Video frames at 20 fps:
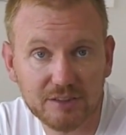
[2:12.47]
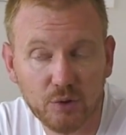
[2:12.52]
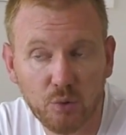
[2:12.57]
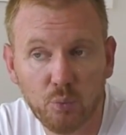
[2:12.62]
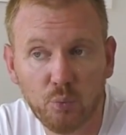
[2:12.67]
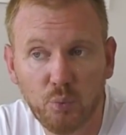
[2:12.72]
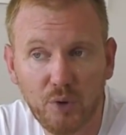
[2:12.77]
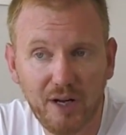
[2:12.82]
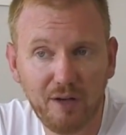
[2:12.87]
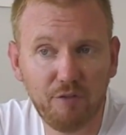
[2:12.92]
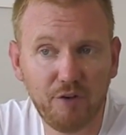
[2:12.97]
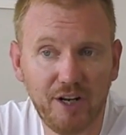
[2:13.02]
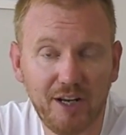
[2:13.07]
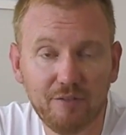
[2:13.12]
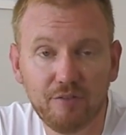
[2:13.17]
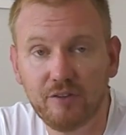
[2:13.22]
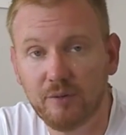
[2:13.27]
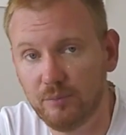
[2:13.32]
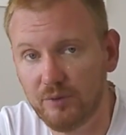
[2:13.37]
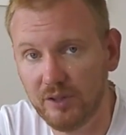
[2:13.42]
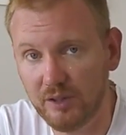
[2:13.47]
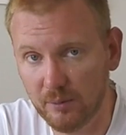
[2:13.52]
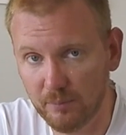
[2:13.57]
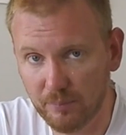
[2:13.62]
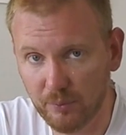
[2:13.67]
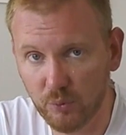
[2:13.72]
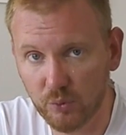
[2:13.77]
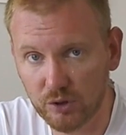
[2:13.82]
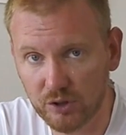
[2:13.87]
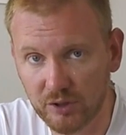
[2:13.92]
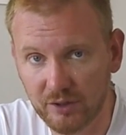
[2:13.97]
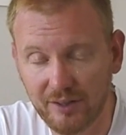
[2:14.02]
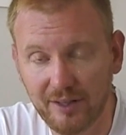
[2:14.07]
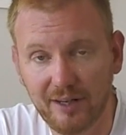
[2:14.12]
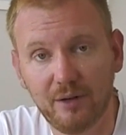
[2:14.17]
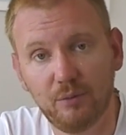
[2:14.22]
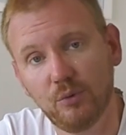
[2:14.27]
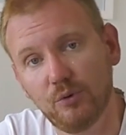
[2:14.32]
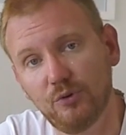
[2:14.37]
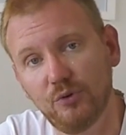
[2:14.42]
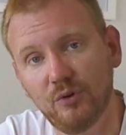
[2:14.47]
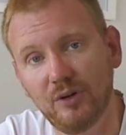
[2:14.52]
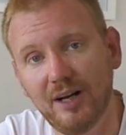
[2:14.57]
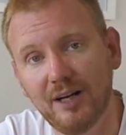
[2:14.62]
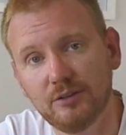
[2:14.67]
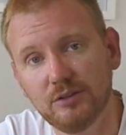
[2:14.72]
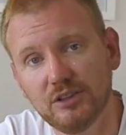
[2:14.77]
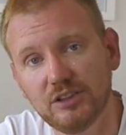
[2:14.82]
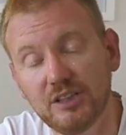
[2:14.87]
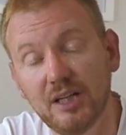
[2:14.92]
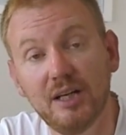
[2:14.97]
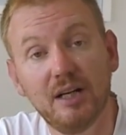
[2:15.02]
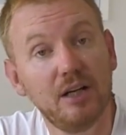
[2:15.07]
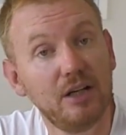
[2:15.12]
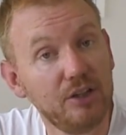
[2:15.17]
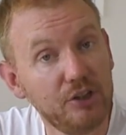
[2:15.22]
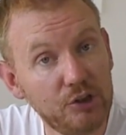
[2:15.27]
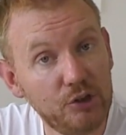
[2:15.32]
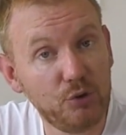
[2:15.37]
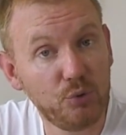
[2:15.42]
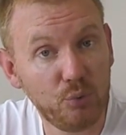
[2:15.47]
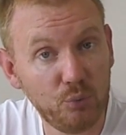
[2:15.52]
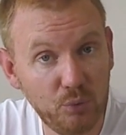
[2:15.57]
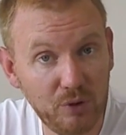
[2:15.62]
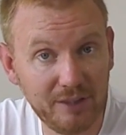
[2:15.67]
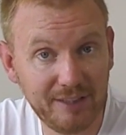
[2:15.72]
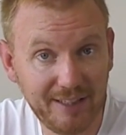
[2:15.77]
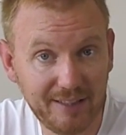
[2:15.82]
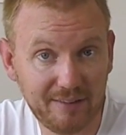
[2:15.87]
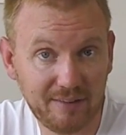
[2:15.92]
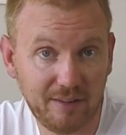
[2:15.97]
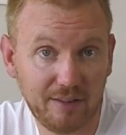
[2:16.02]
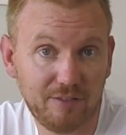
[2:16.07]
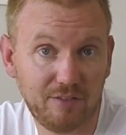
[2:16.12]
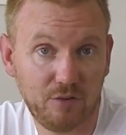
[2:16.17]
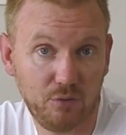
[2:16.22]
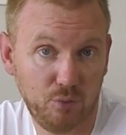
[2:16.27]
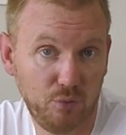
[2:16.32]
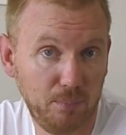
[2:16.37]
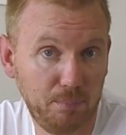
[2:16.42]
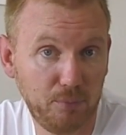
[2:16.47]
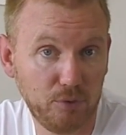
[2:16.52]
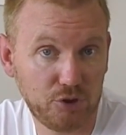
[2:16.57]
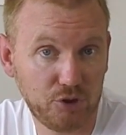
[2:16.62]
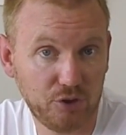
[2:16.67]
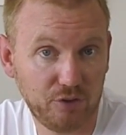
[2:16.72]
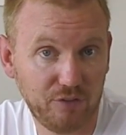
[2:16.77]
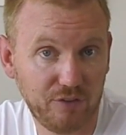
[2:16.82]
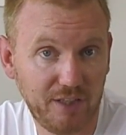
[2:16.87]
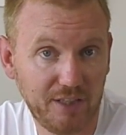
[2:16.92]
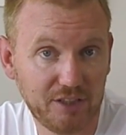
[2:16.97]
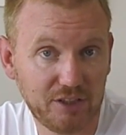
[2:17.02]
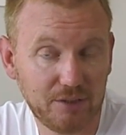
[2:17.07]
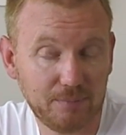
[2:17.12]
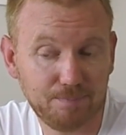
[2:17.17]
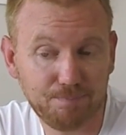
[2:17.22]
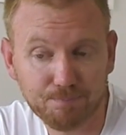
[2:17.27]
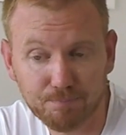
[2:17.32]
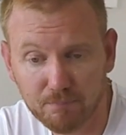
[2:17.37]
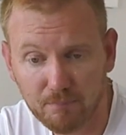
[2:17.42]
So whenever I have something important that I want to announce, you will get that through a push notification.